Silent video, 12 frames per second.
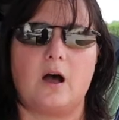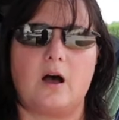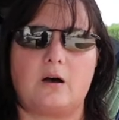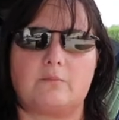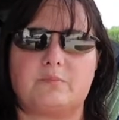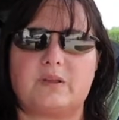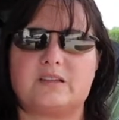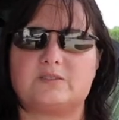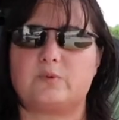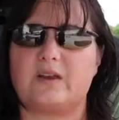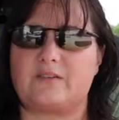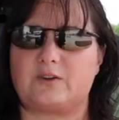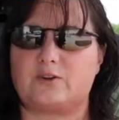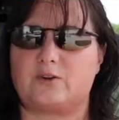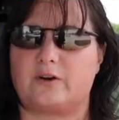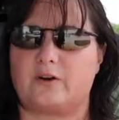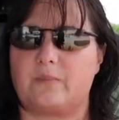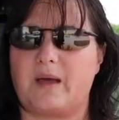Um, plus, we'd have to
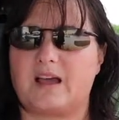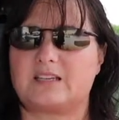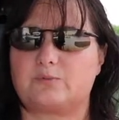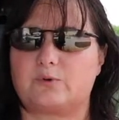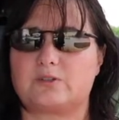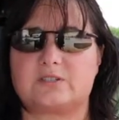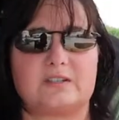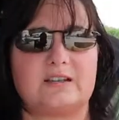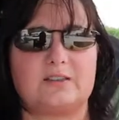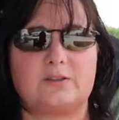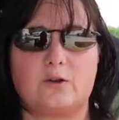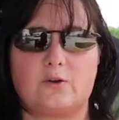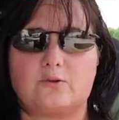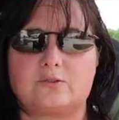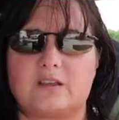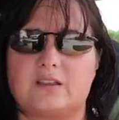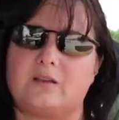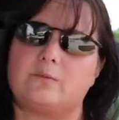turn in our passports to get
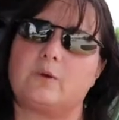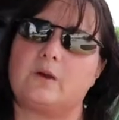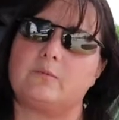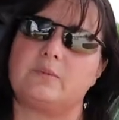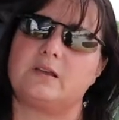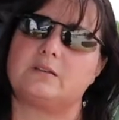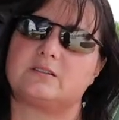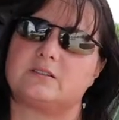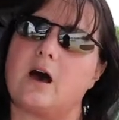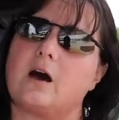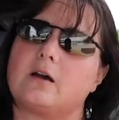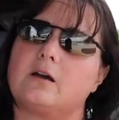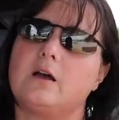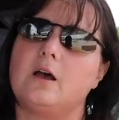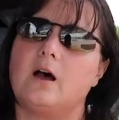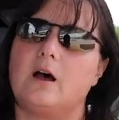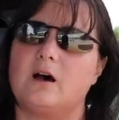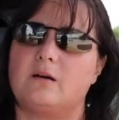those, and then we would be stuck
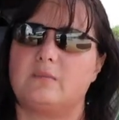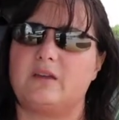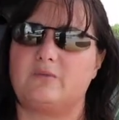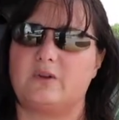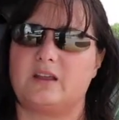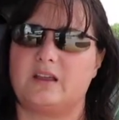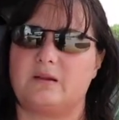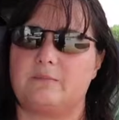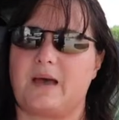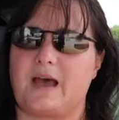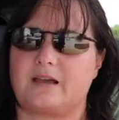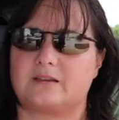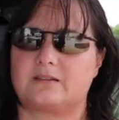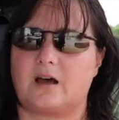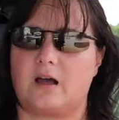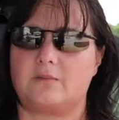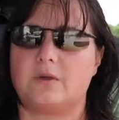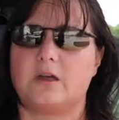um, if we didn't get them back in
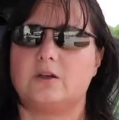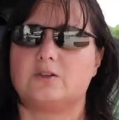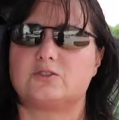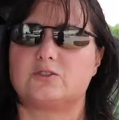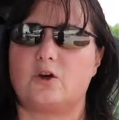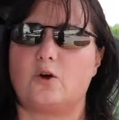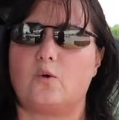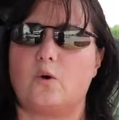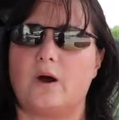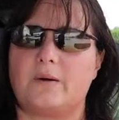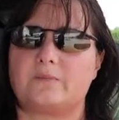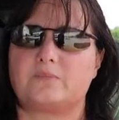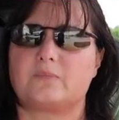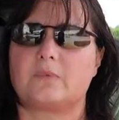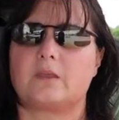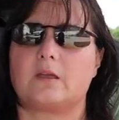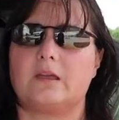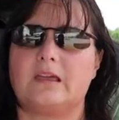time. So, um,
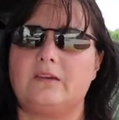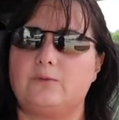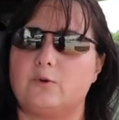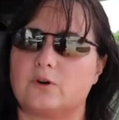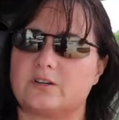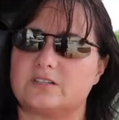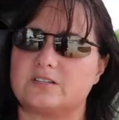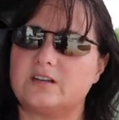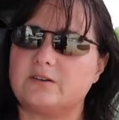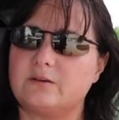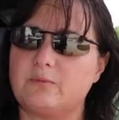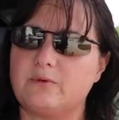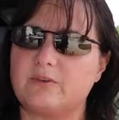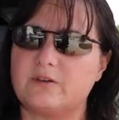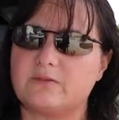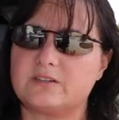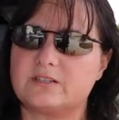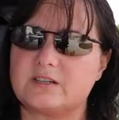if you're considering moving
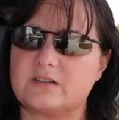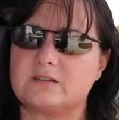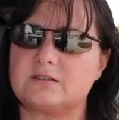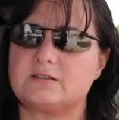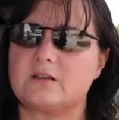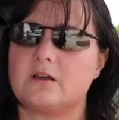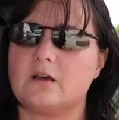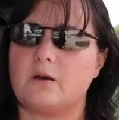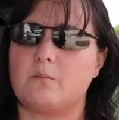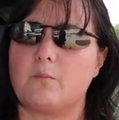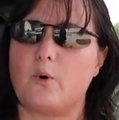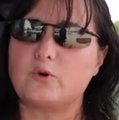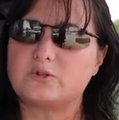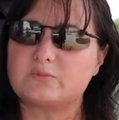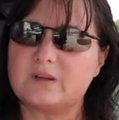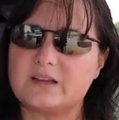overseas, most